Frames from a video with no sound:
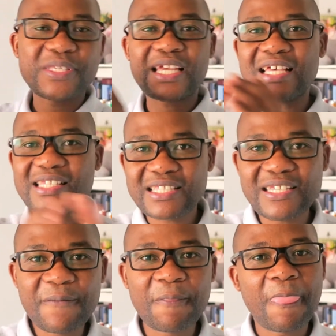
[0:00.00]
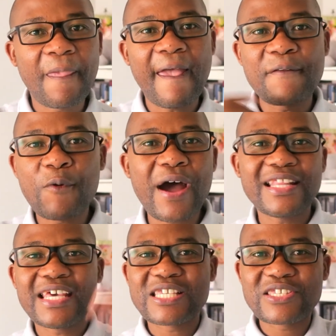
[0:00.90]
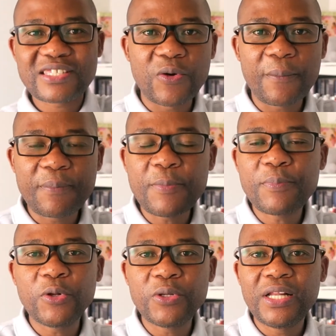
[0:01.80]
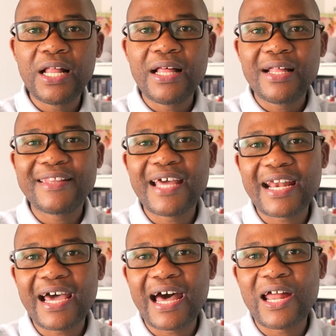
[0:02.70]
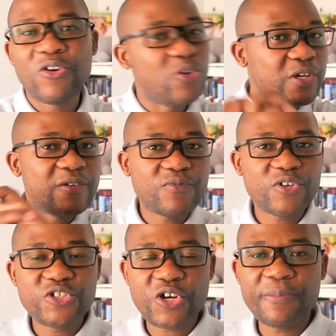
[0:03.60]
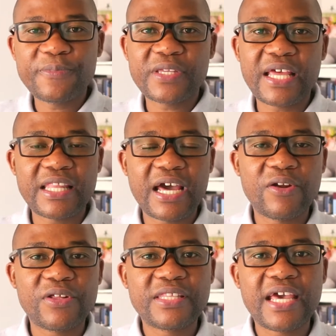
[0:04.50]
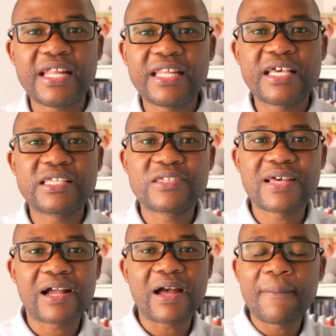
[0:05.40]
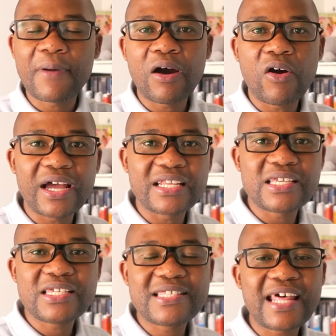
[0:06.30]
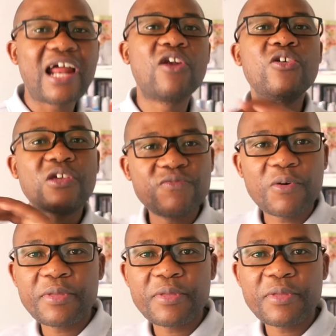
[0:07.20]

scarcity and why there's people that are looking for jobs and they're not there, and there's organizations that are looking for